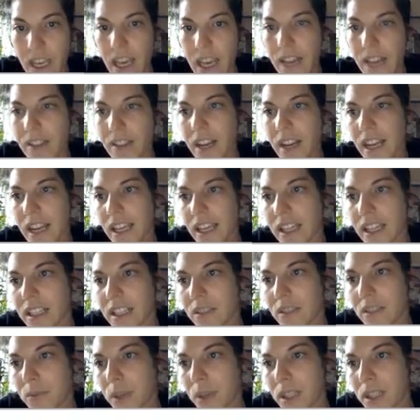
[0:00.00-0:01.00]
and then I could,
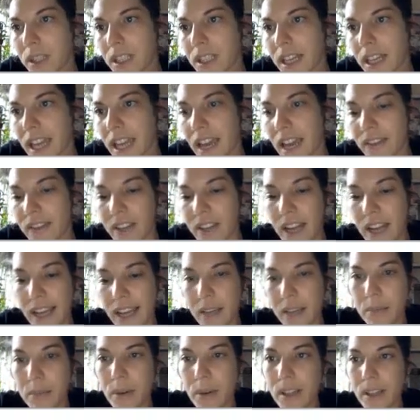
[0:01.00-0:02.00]
once I have it, I
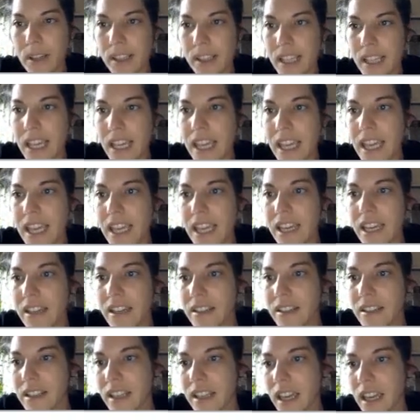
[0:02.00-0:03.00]
could press E
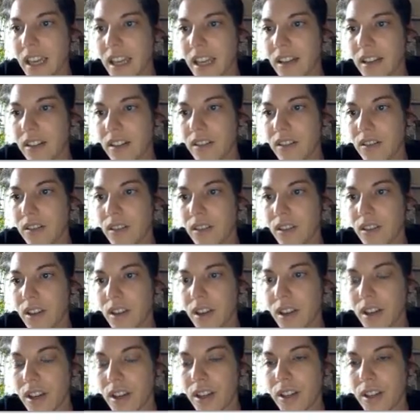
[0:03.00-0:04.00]
to get
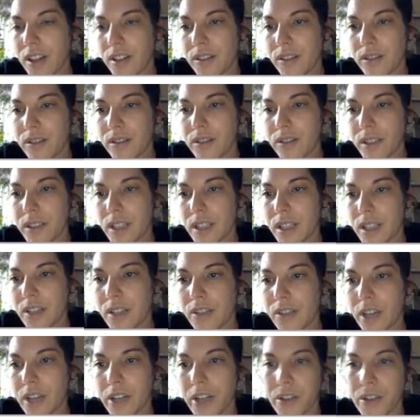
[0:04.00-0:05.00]
the
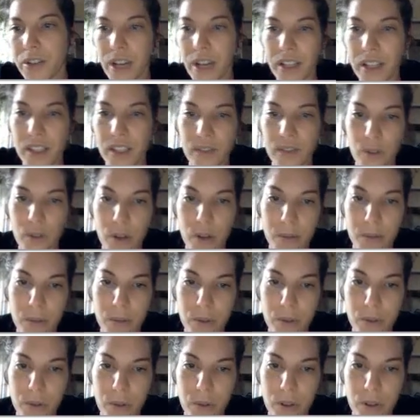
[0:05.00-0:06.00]
pre-transform
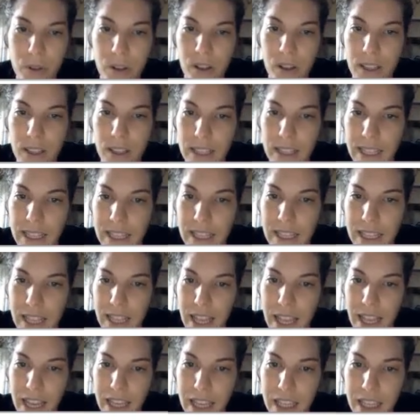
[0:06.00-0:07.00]
tool.
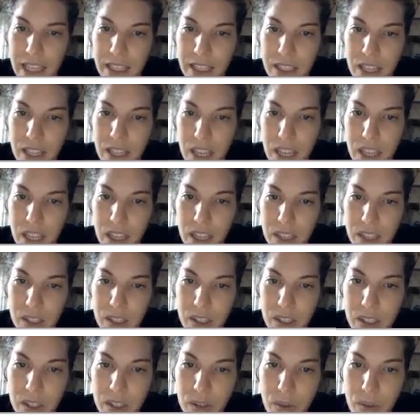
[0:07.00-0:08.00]
I can take this
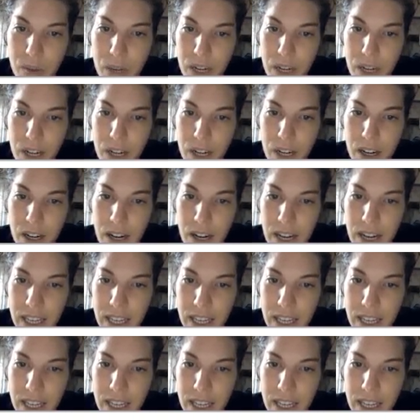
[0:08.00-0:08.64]
square, I